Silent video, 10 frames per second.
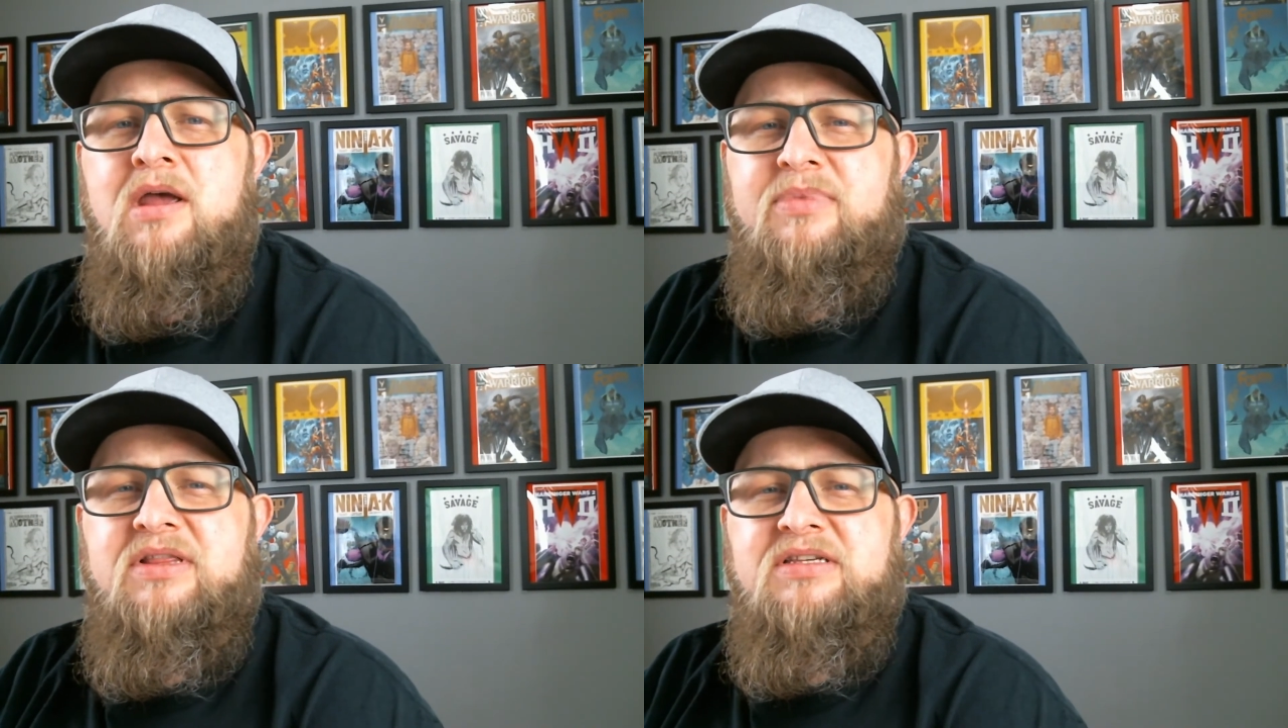
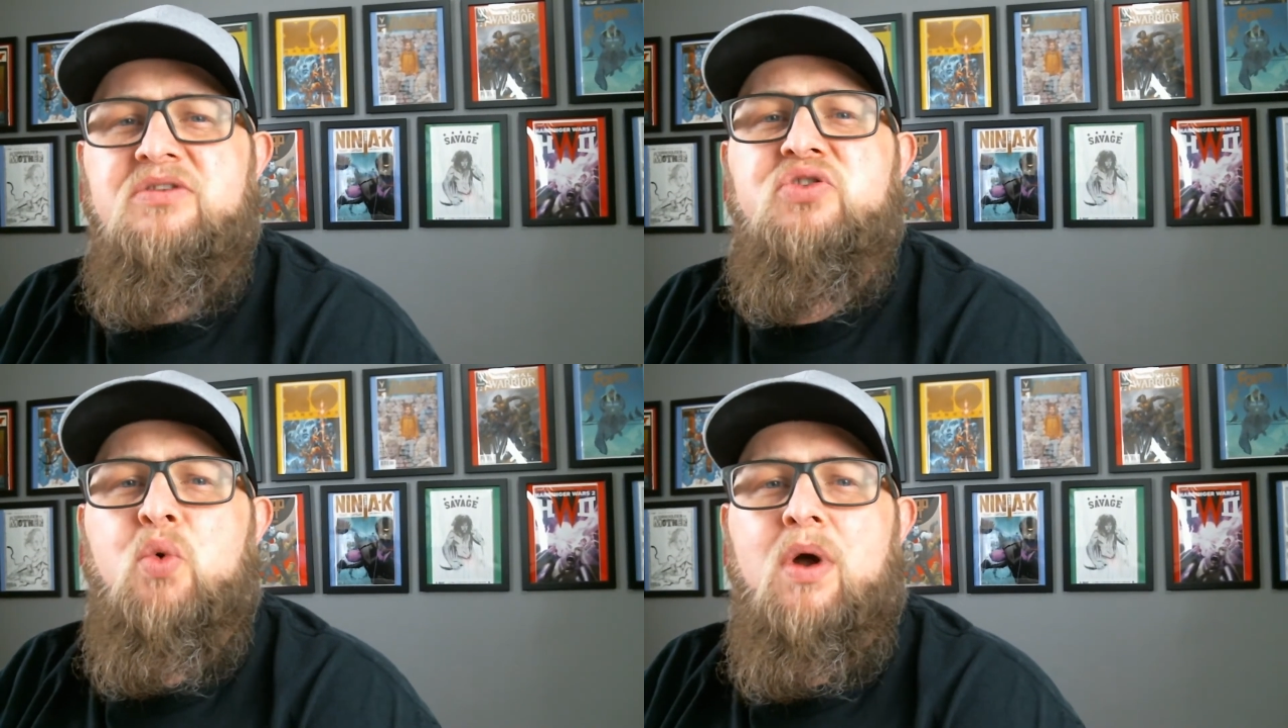But this
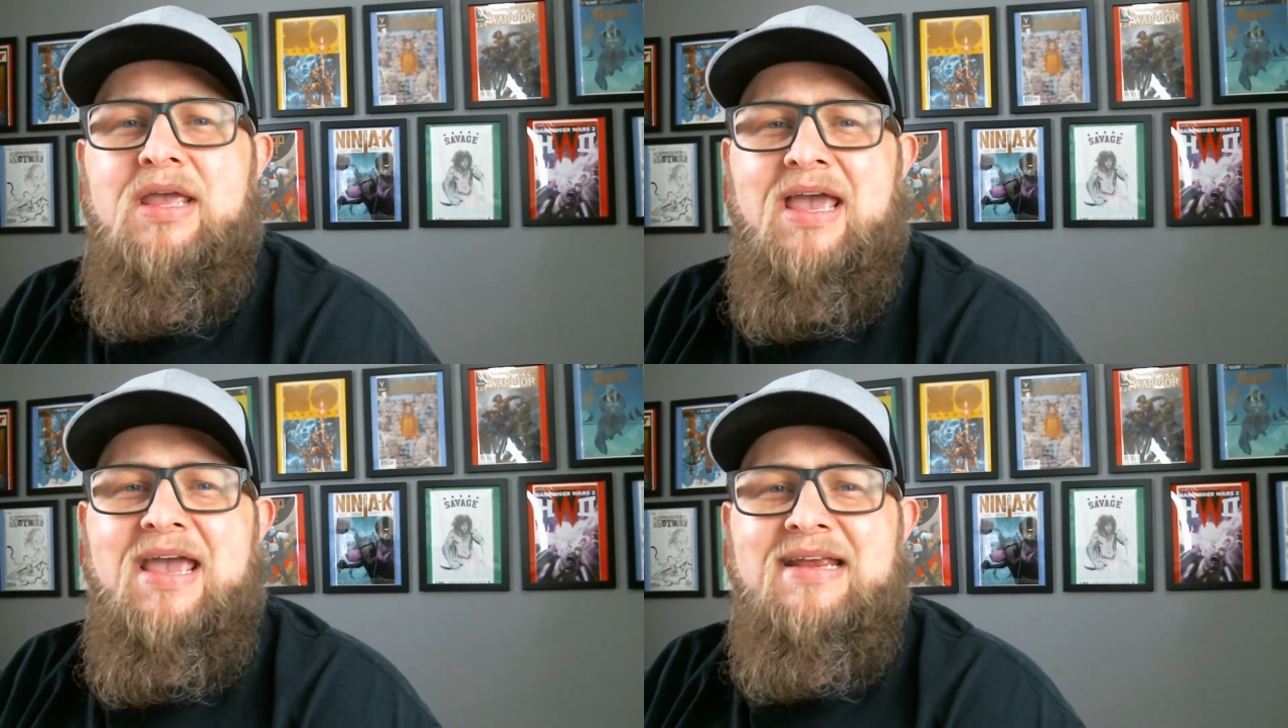is
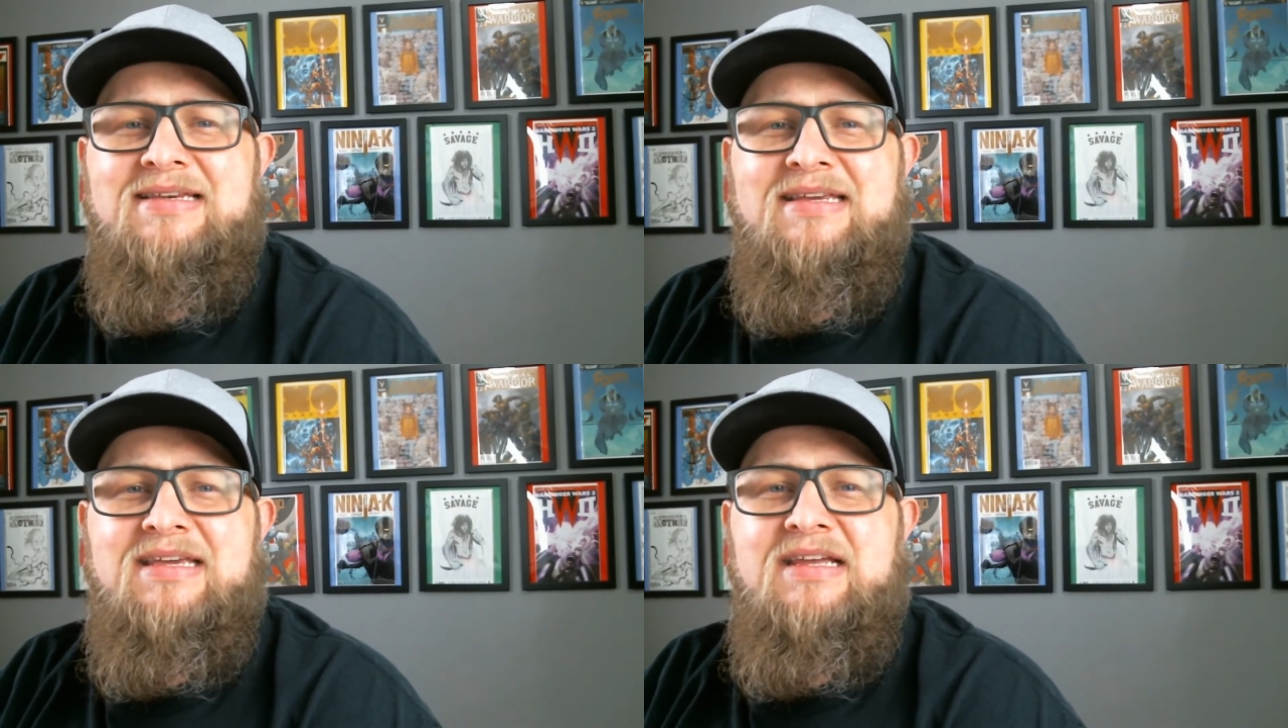
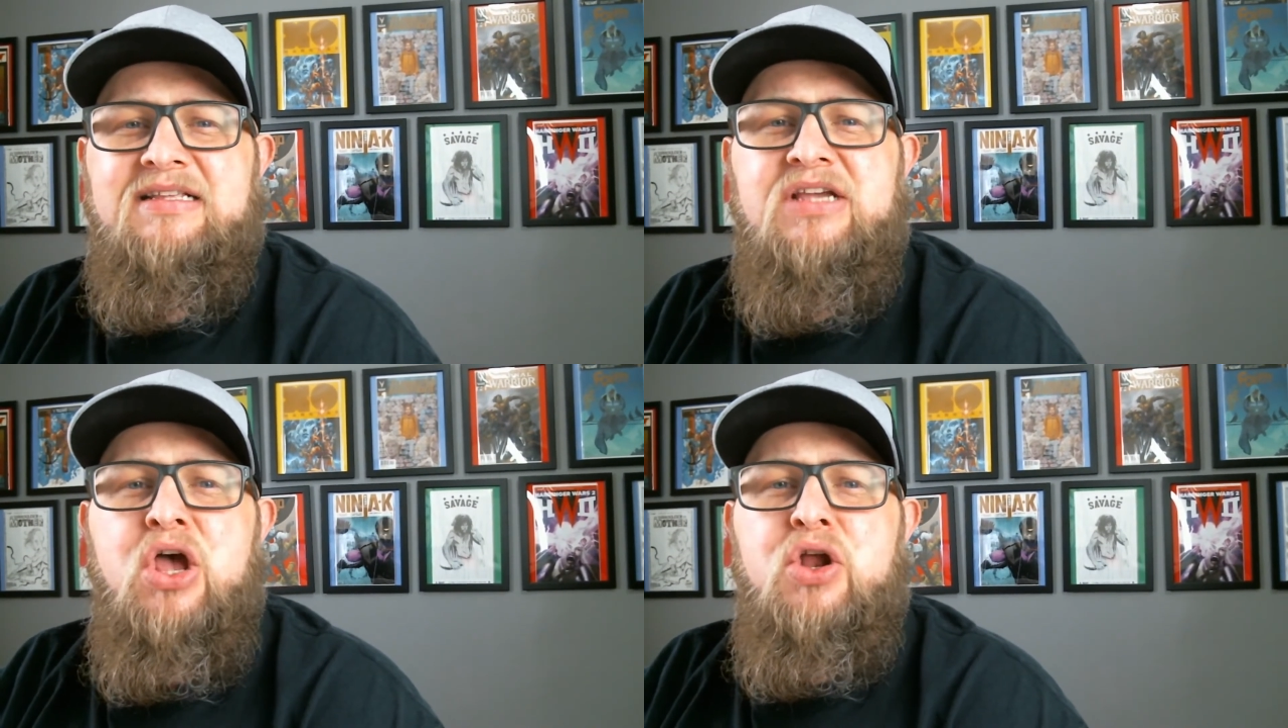
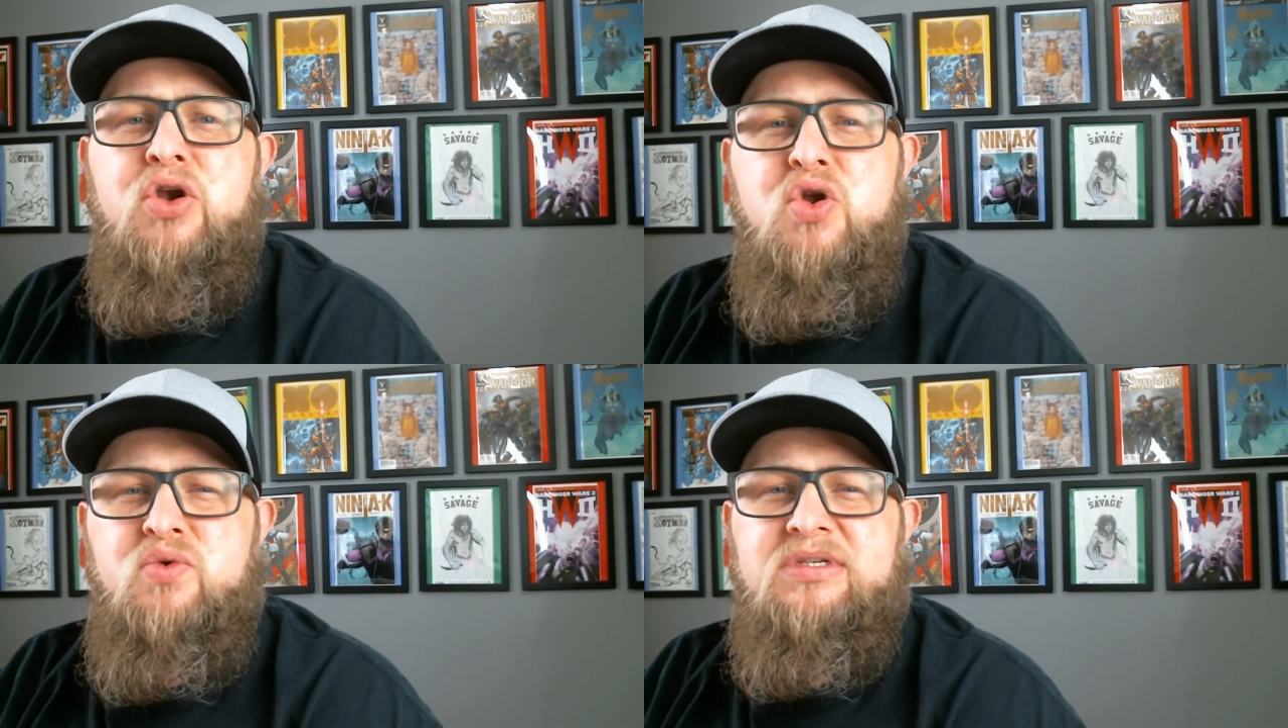2018's
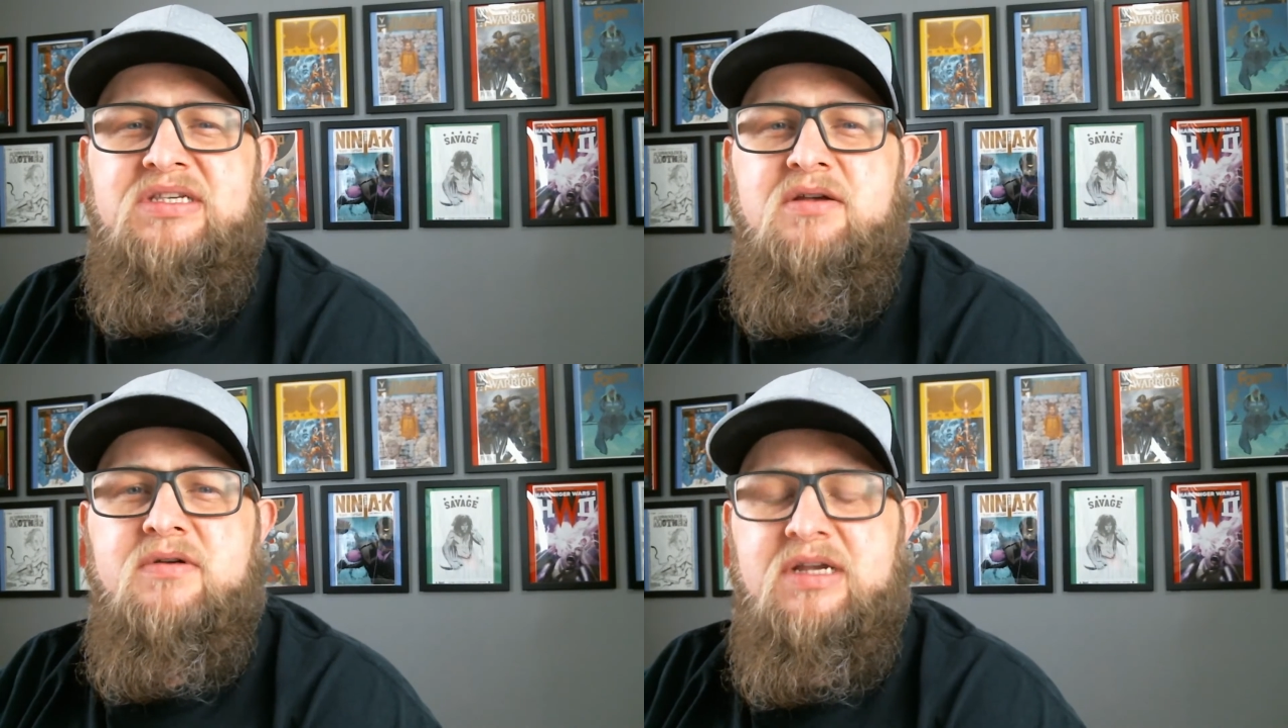new
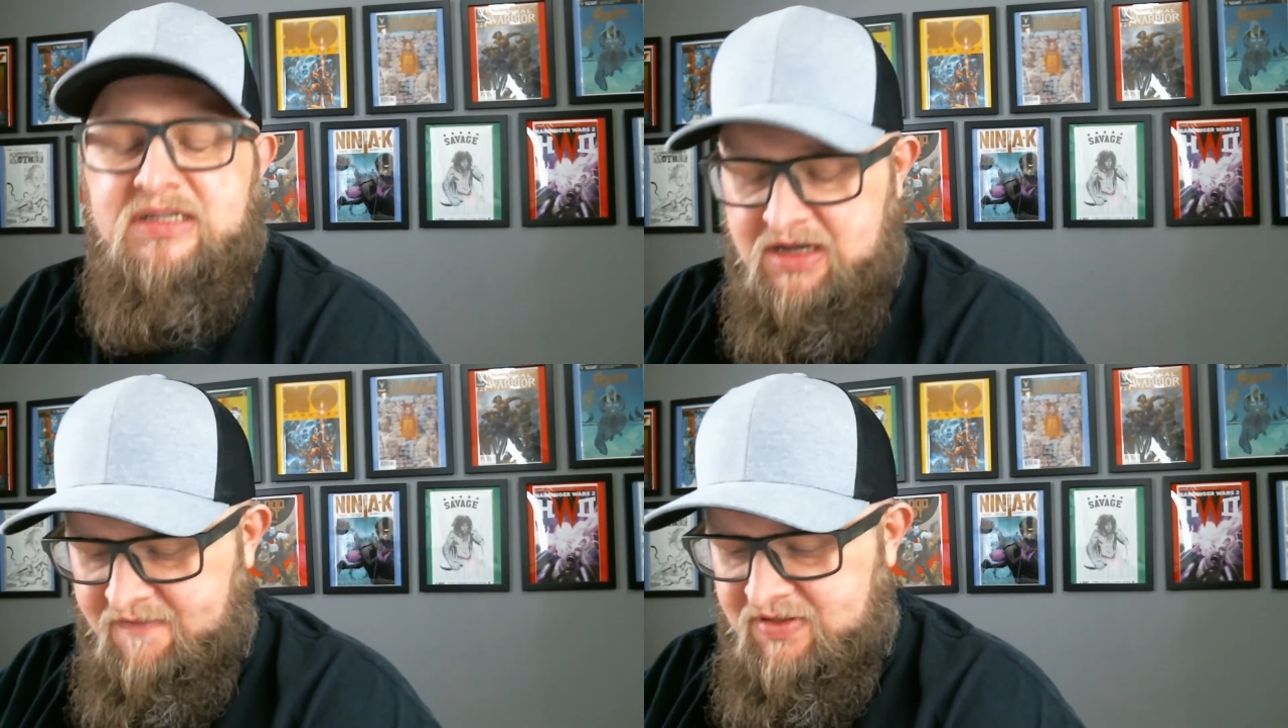series
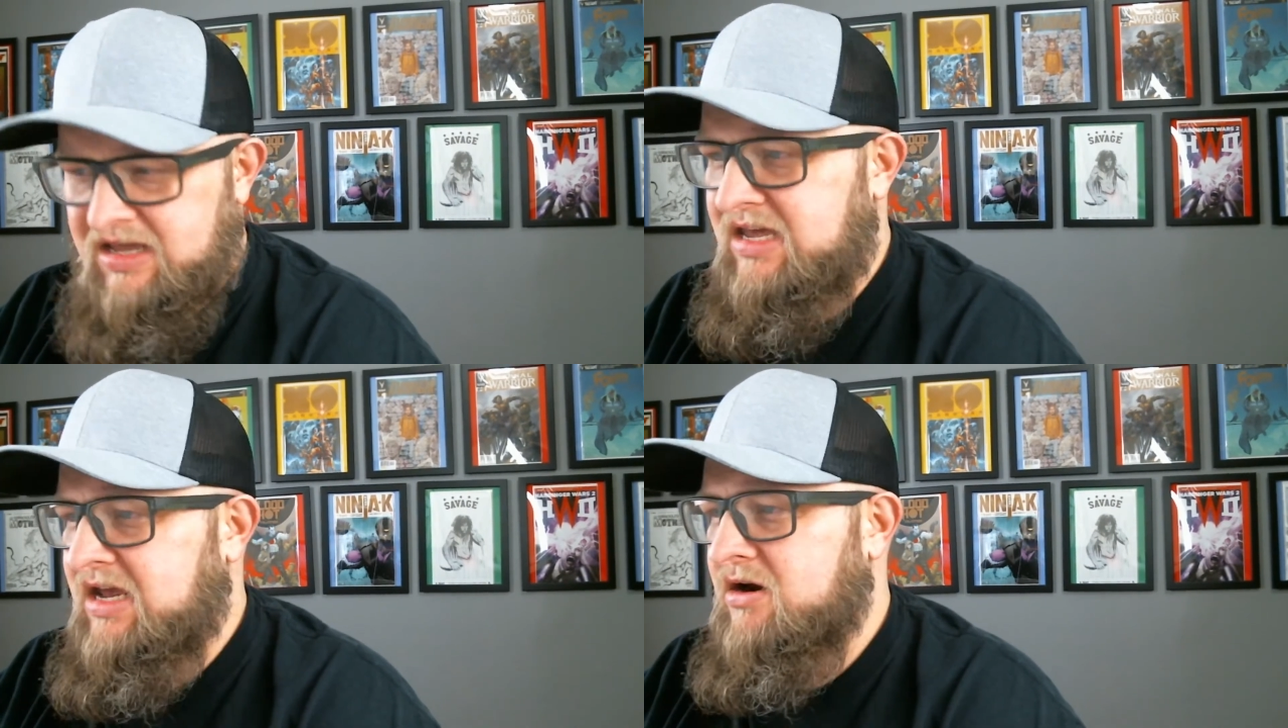of the
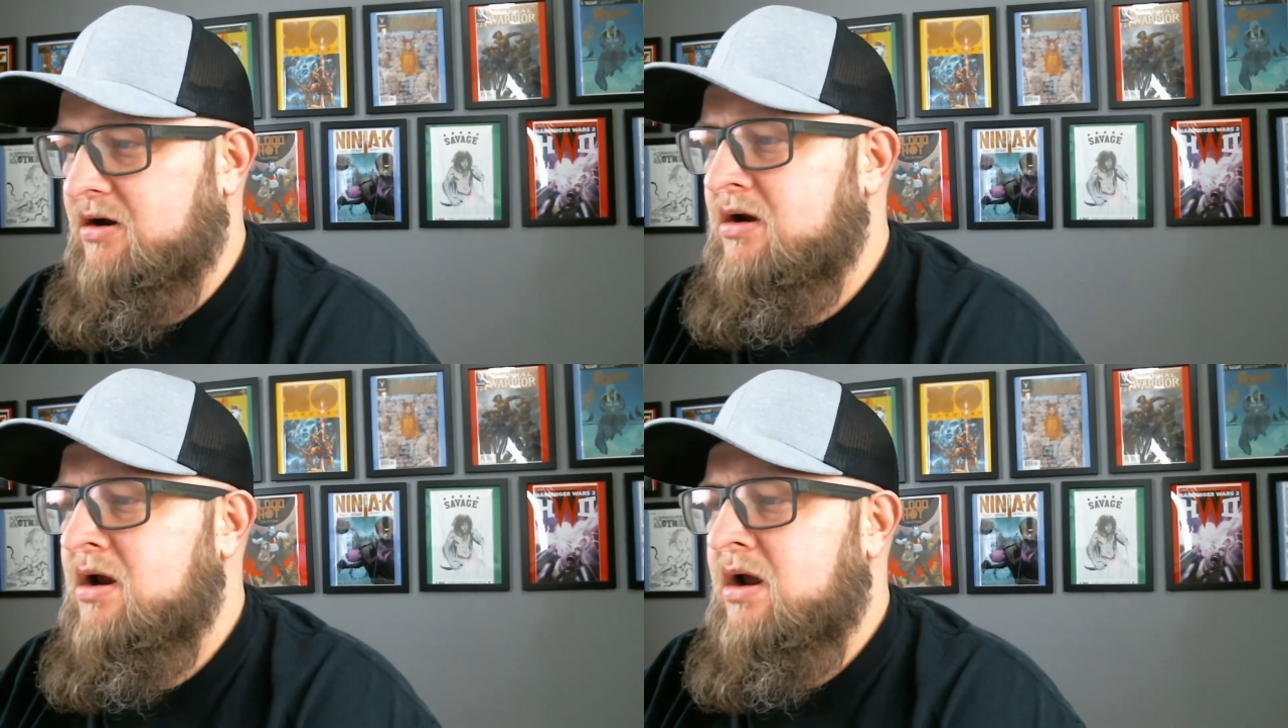year.